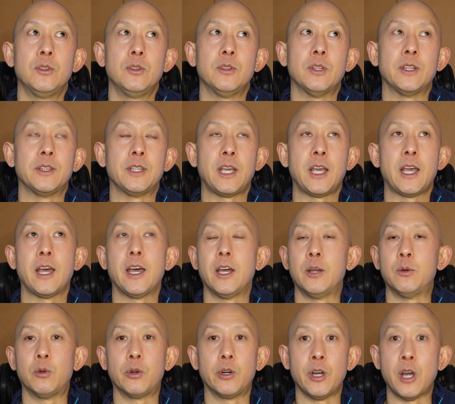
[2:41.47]
that they had
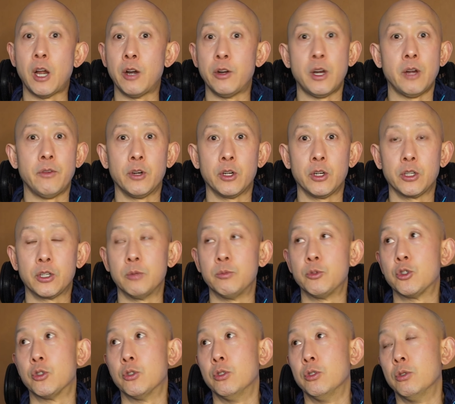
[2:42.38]
are never going to come
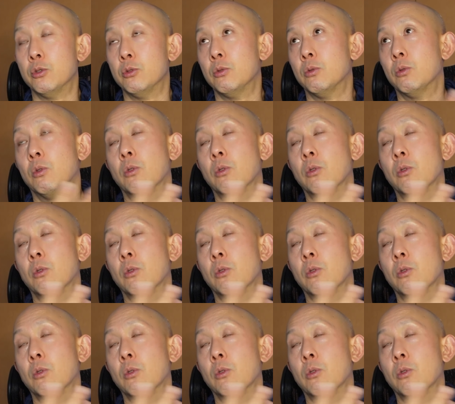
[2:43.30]
true,